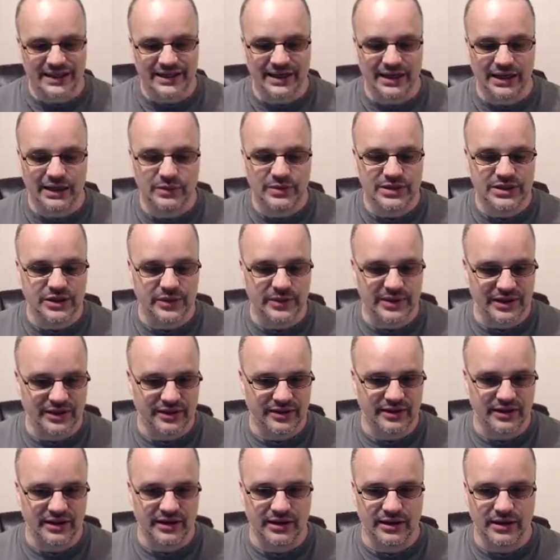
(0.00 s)
I was doing a
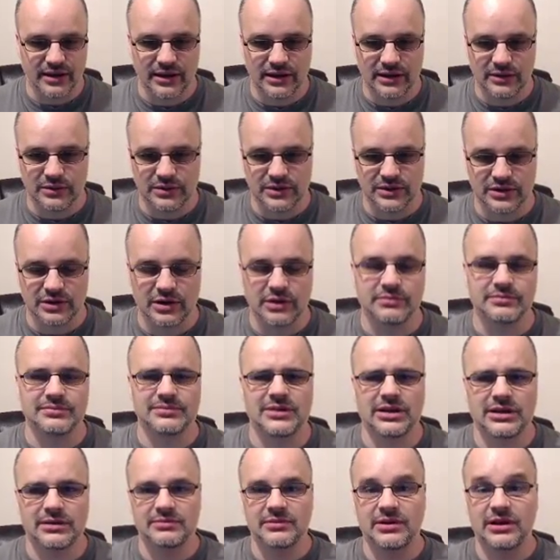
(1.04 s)
thing. I was. Oh,
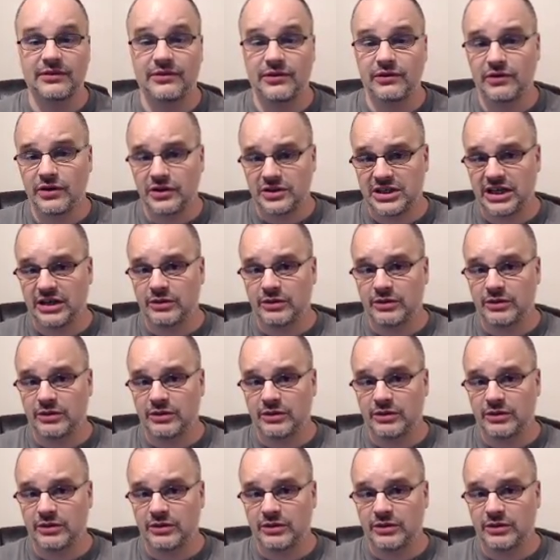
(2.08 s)
um, if you've not taken